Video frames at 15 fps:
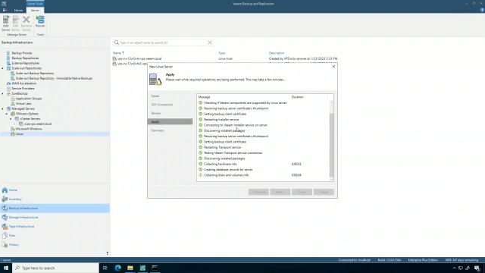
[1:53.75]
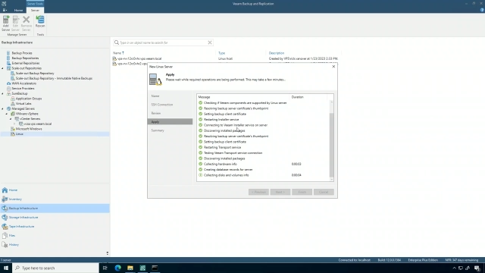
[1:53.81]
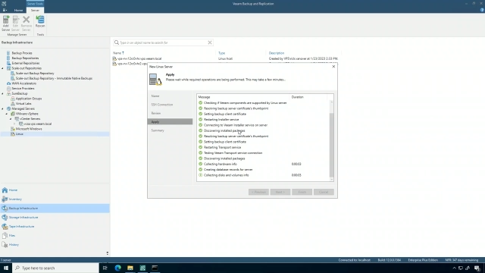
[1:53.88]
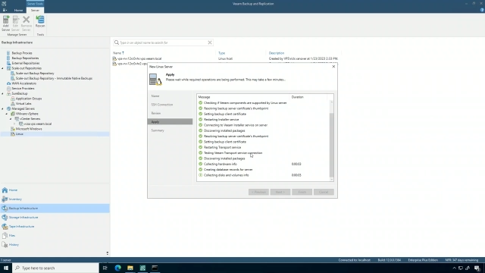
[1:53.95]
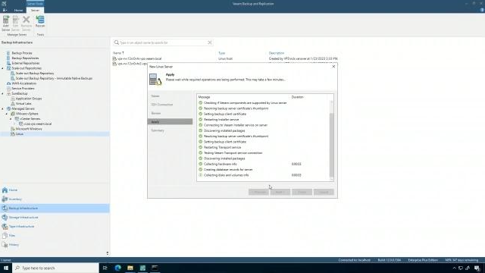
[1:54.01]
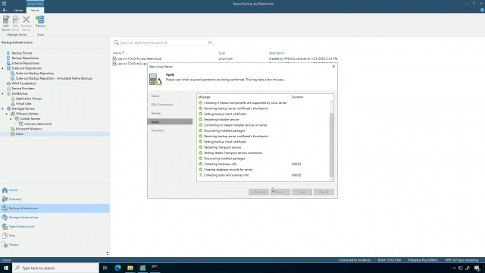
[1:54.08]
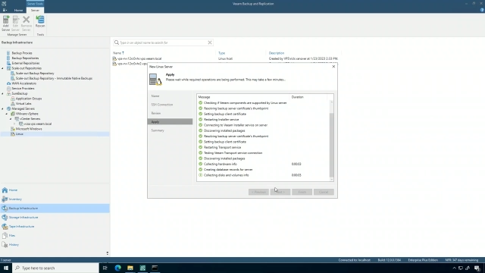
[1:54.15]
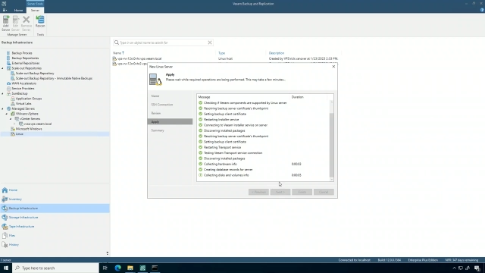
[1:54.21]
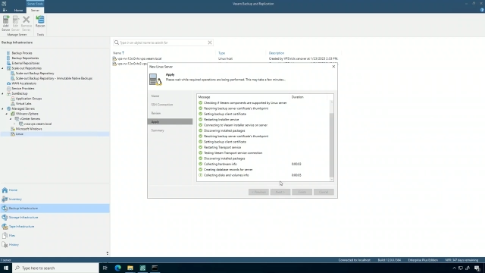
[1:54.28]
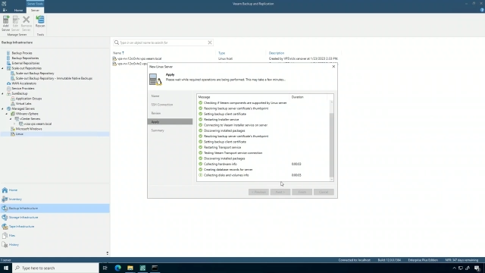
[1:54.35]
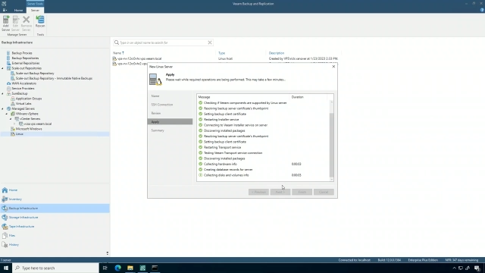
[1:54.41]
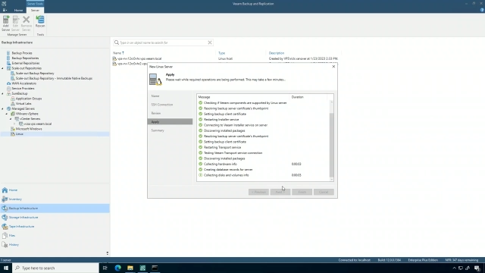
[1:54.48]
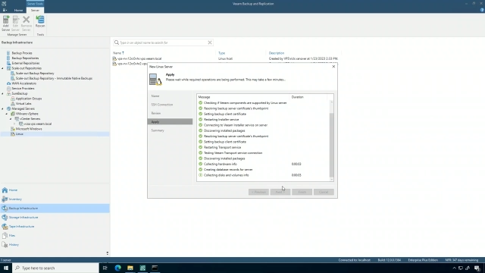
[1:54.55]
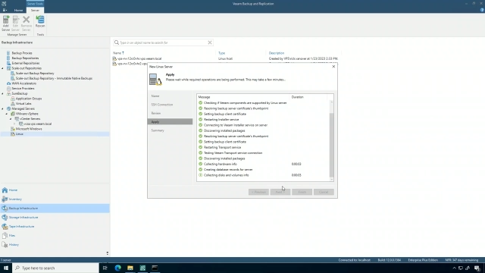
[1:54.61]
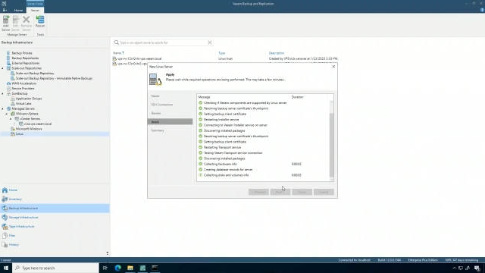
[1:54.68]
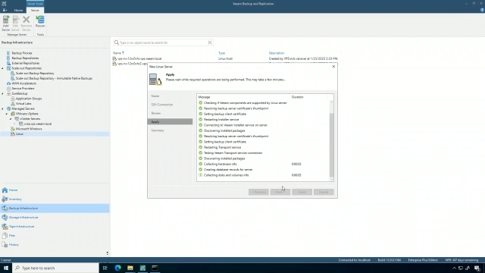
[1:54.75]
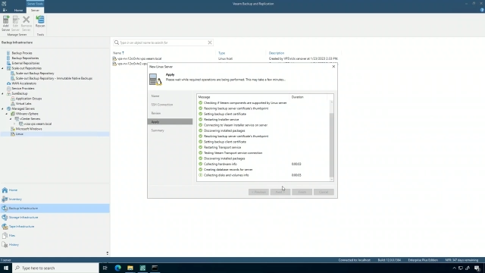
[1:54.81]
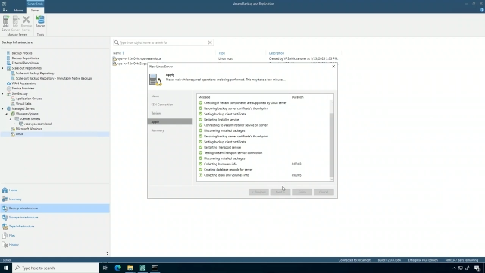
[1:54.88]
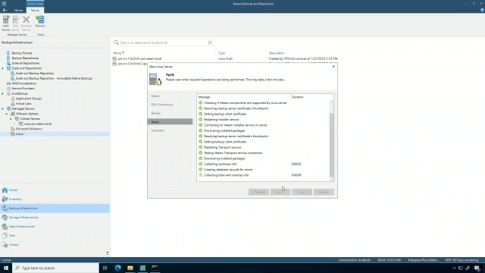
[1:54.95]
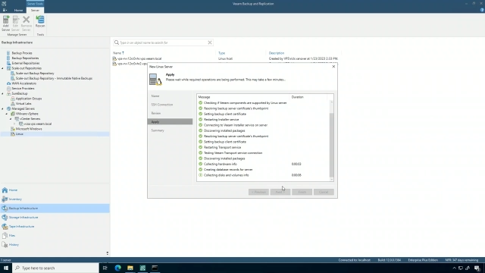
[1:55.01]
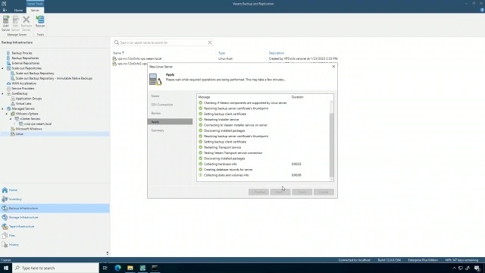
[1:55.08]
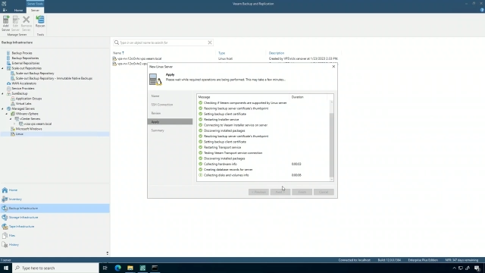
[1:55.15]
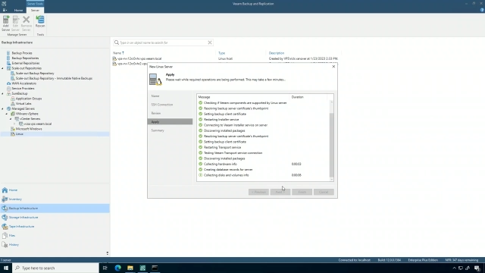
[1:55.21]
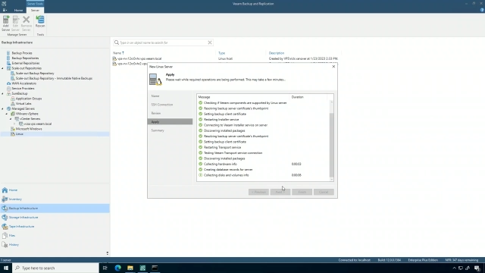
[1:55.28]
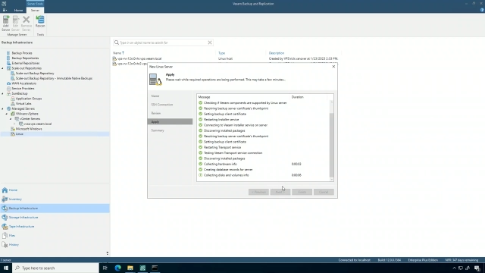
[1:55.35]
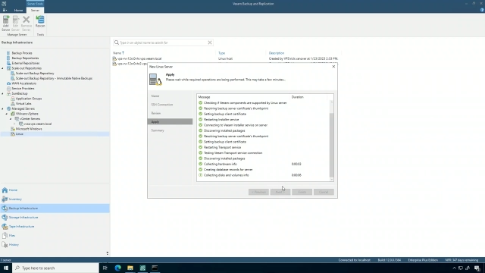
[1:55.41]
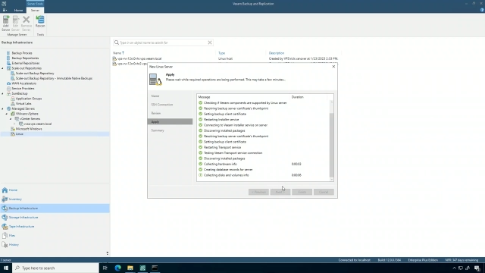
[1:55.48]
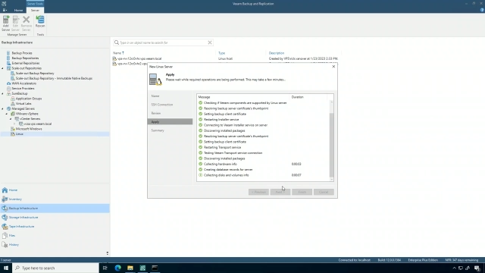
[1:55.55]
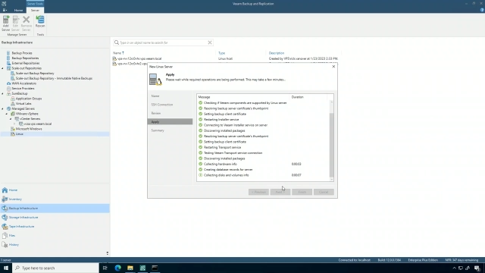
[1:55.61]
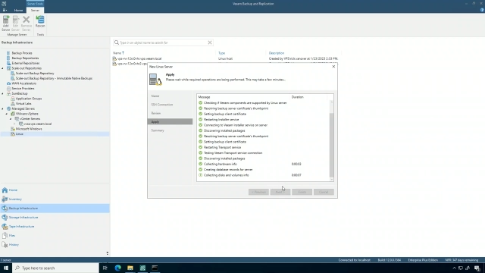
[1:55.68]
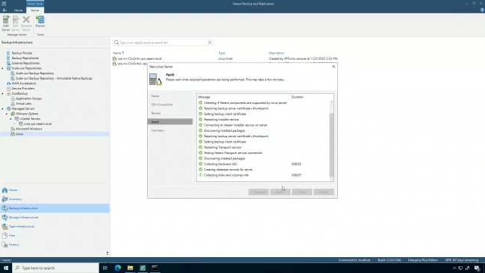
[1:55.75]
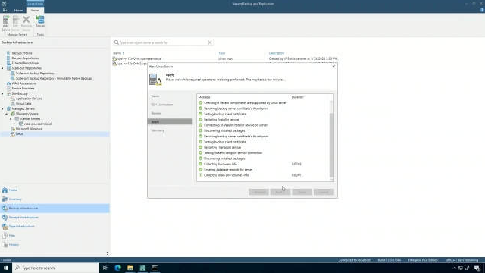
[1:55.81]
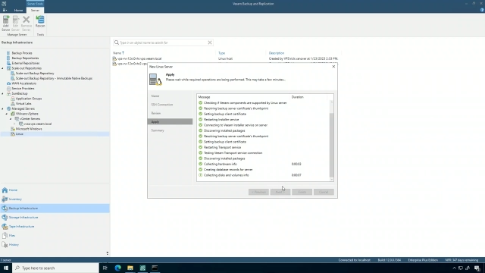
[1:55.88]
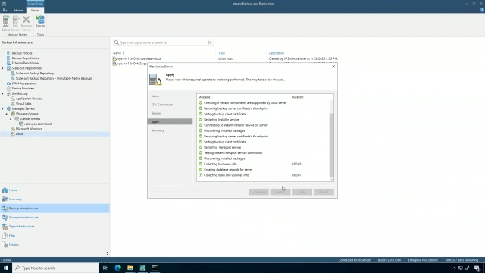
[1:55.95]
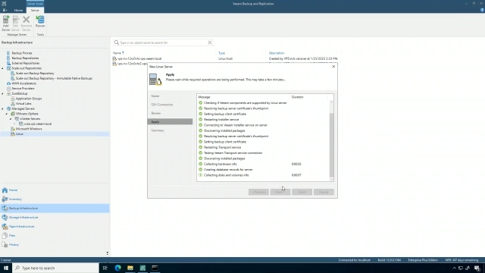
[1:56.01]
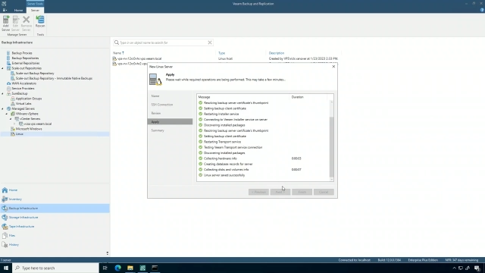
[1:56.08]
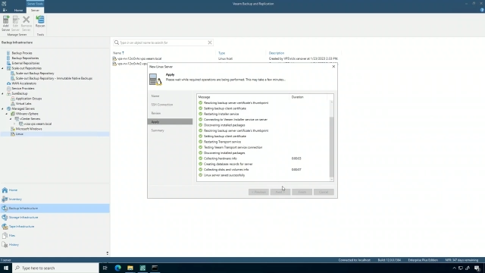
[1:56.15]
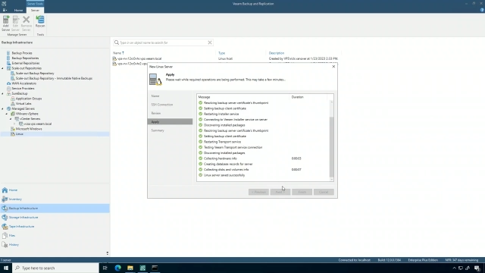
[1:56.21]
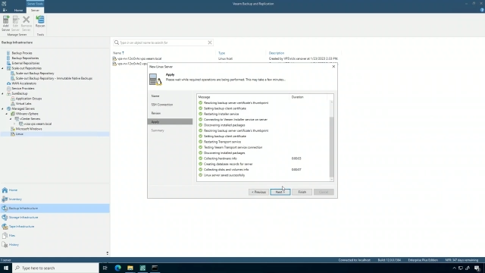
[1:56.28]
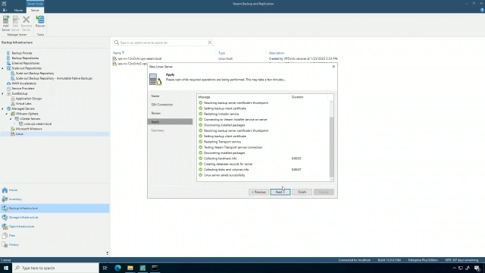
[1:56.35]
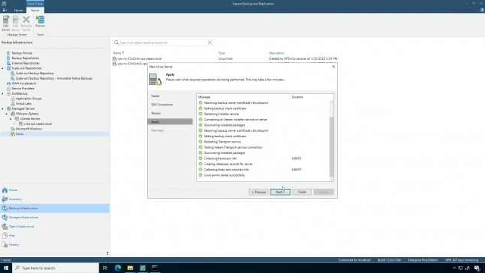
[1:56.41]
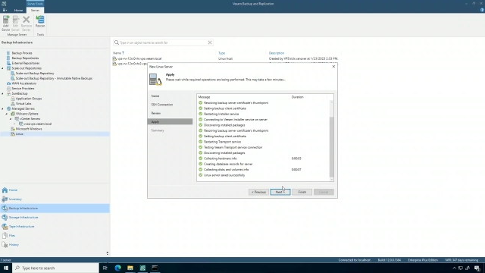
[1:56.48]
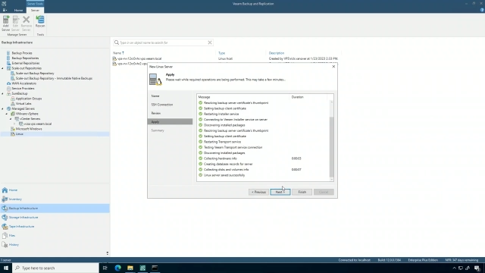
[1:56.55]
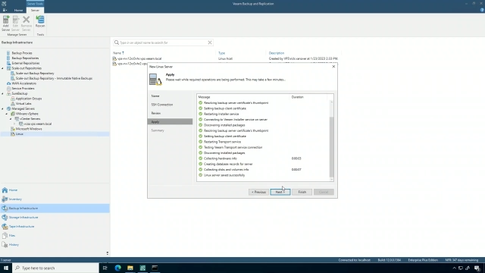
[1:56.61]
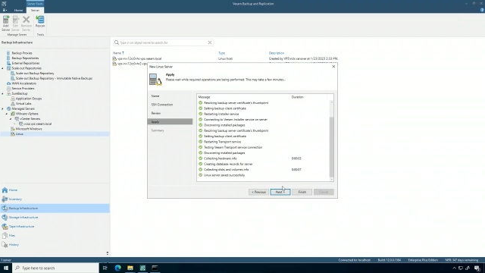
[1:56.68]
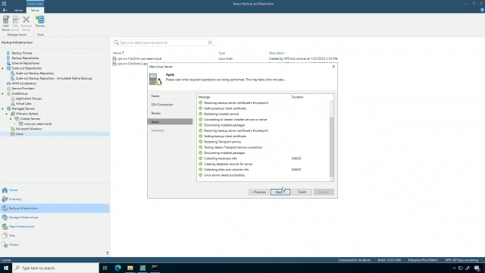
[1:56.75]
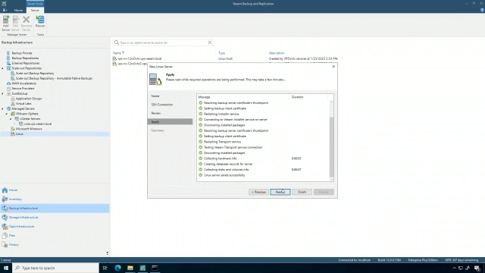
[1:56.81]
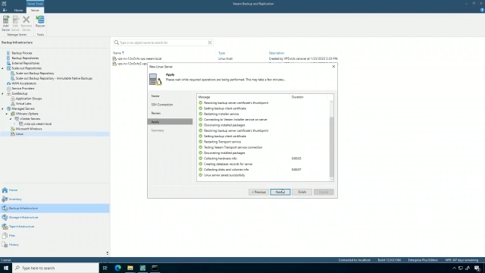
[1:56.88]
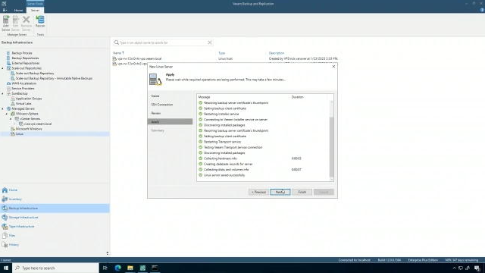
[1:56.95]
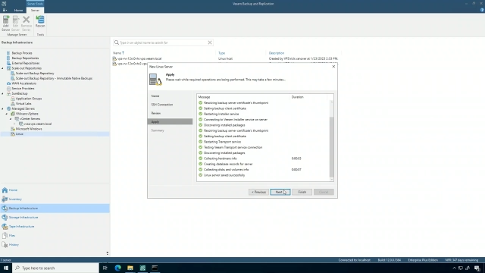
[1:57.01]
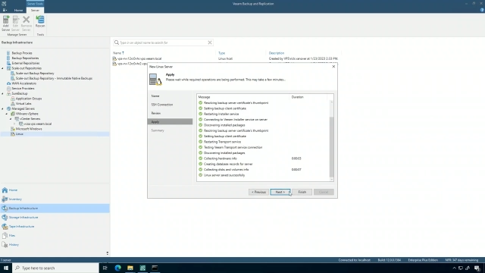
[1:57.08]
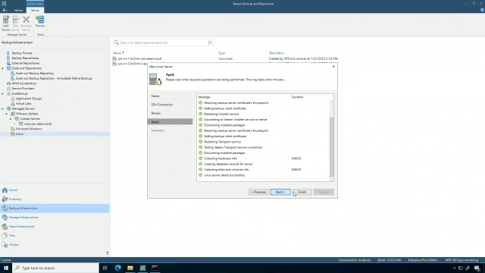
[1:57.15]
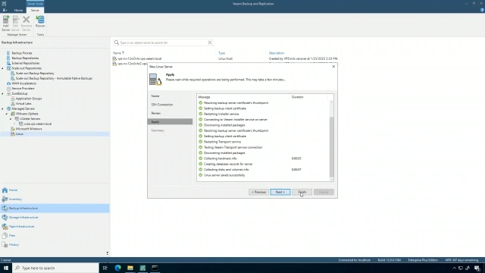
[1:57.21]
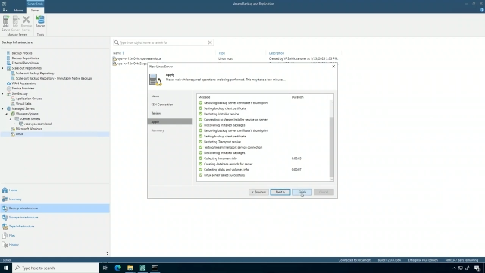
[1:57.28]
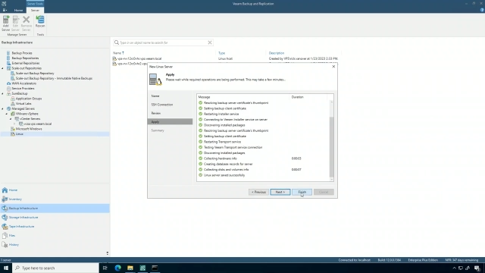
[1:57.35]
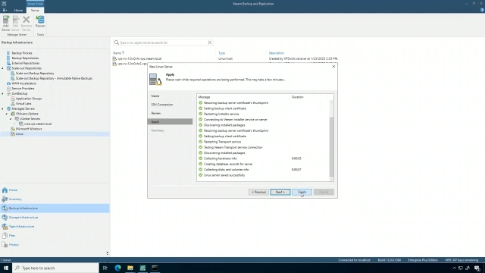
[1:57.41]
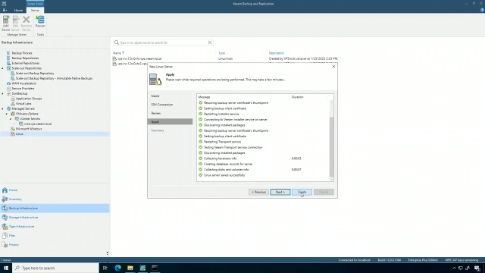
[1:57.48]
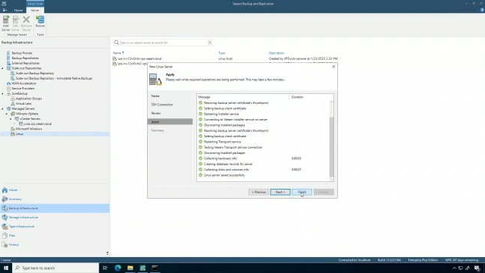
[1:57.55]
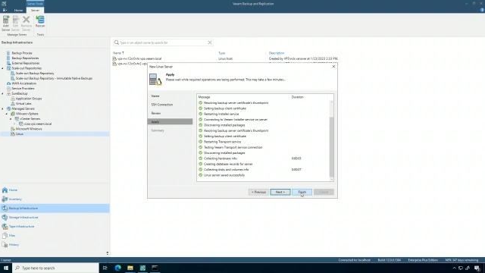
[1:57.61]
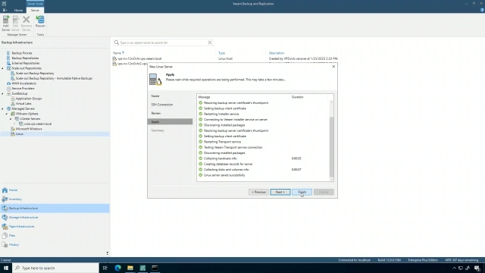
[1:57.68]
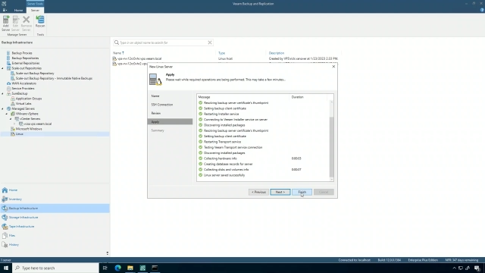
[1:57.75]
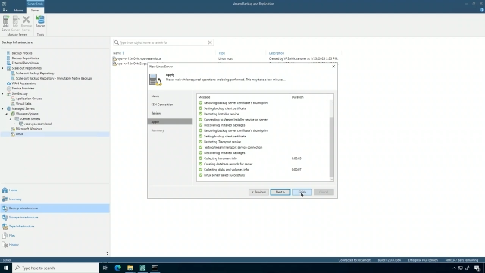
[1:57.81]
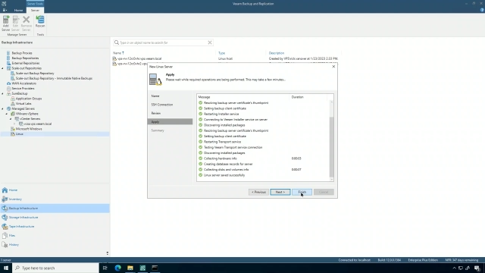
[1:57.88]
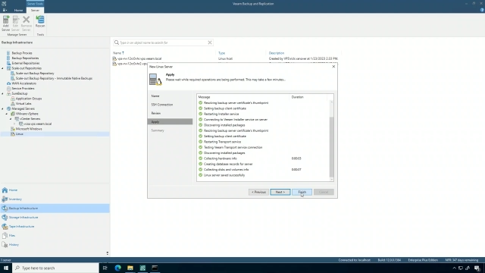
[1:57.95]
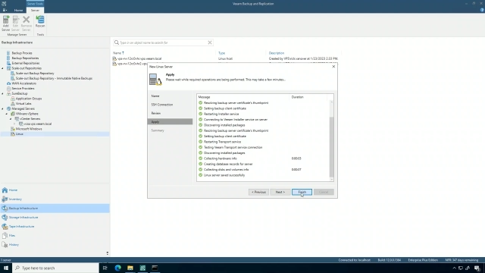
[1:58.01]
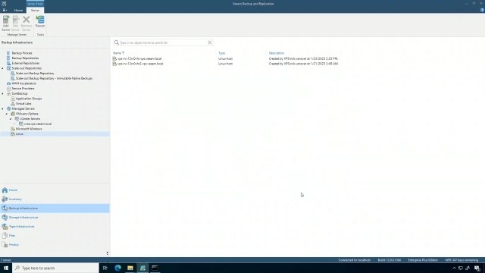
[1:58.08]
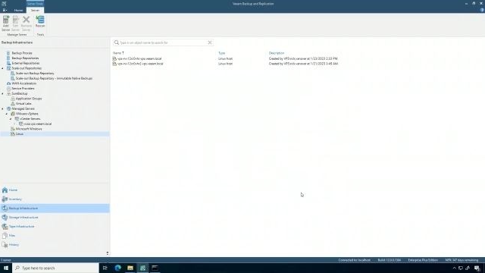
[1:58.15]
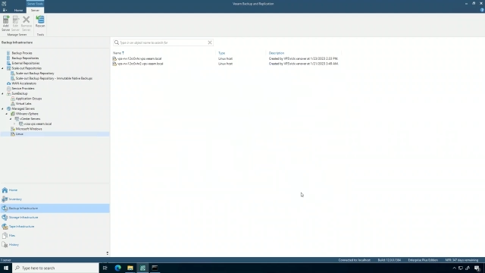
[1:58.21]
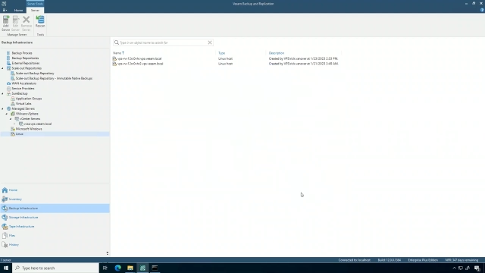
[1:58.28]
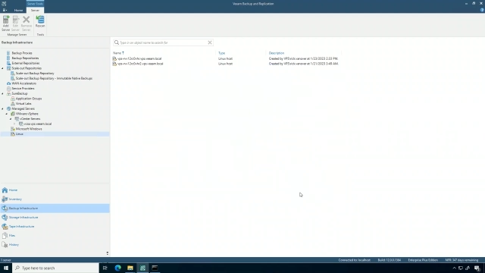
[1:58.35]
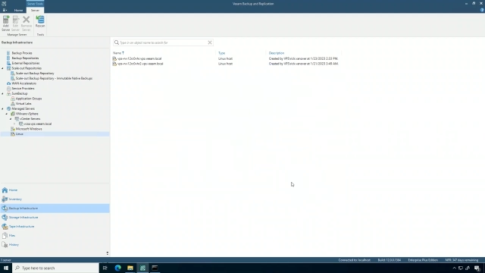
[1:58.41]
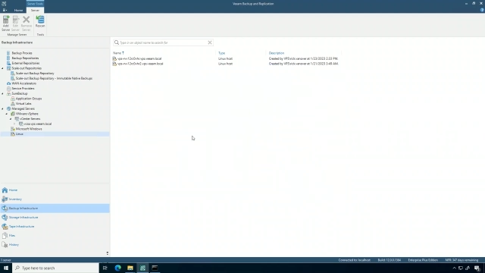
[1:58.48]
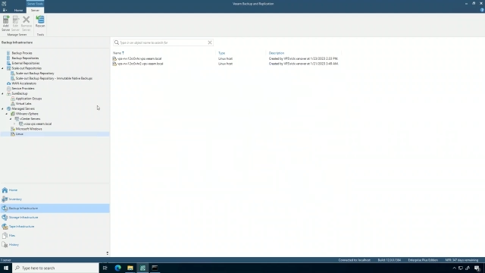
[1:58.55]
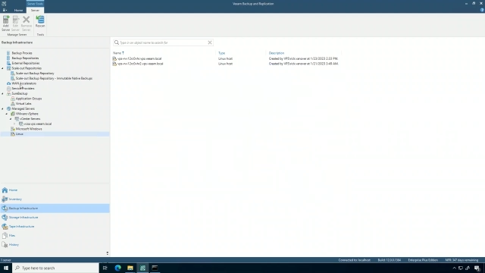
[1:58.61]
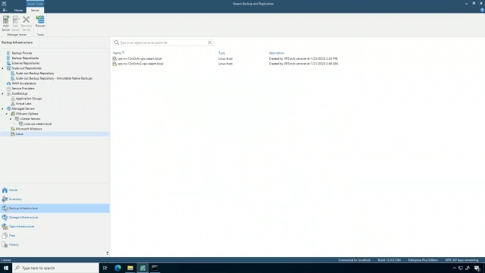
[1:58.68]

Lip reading: [unreadable: no face in view]